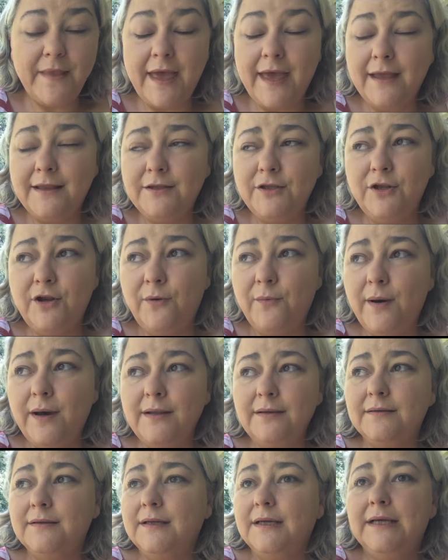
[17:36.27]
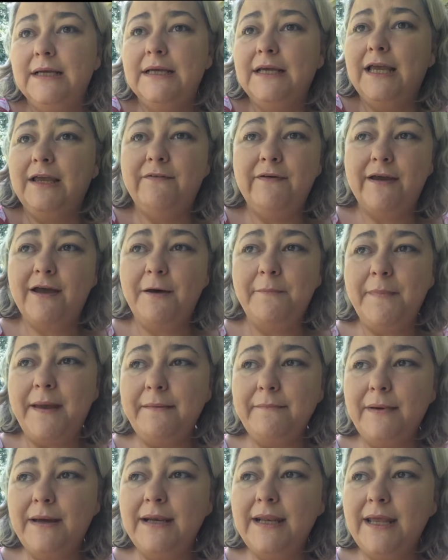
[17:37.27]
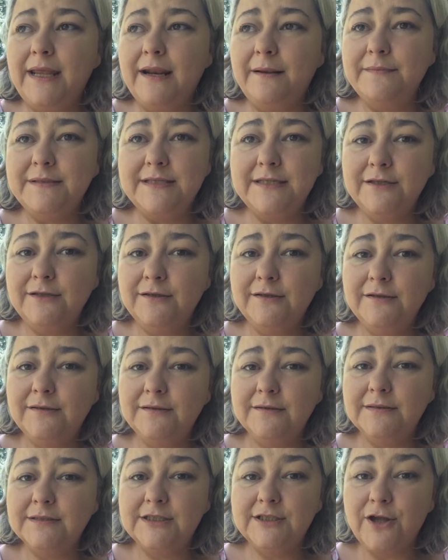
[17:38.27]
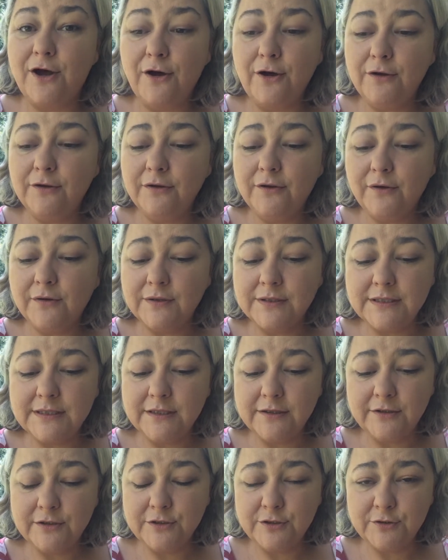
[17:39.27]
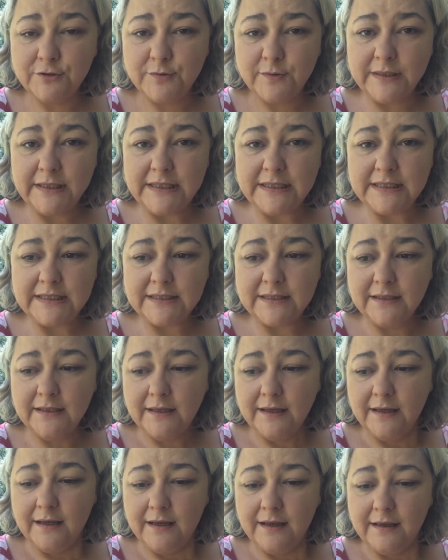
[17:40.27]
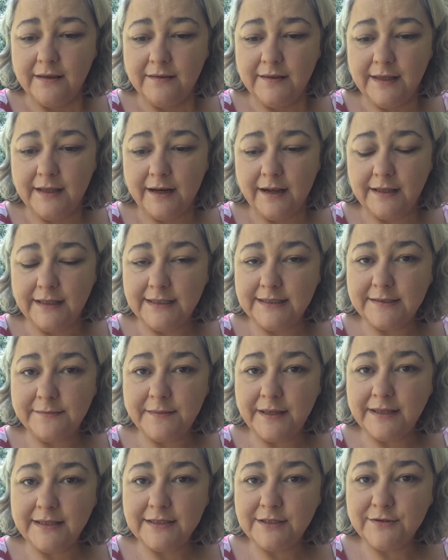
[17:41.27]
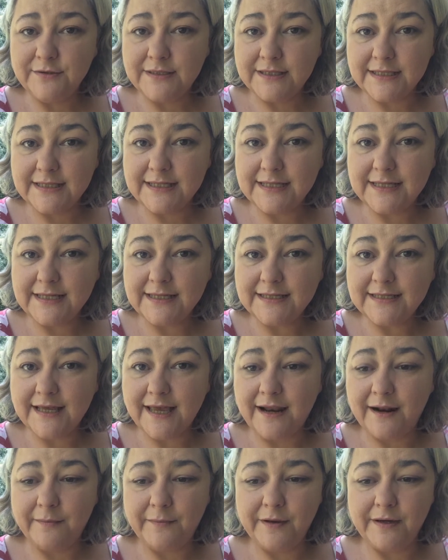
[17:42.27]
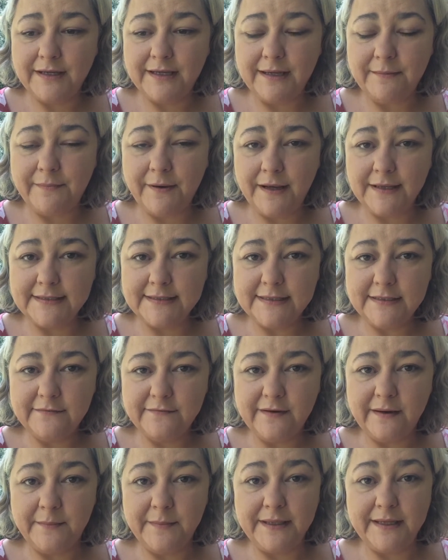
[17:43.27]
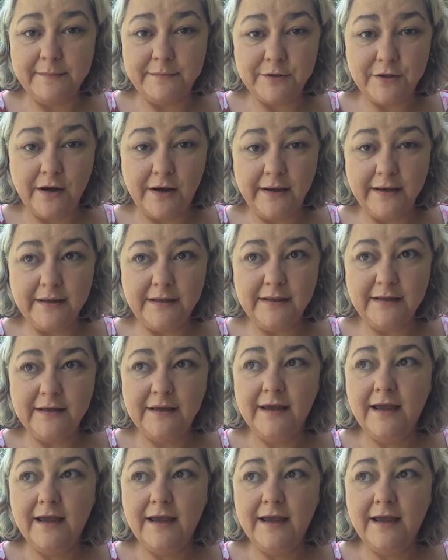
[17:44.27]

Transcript: And you know what? If I come back Monday and I'm still stalled or still in the 220s, then at least I'm not in the 260s, and I'm going to keep positive. I'm going to keep trying.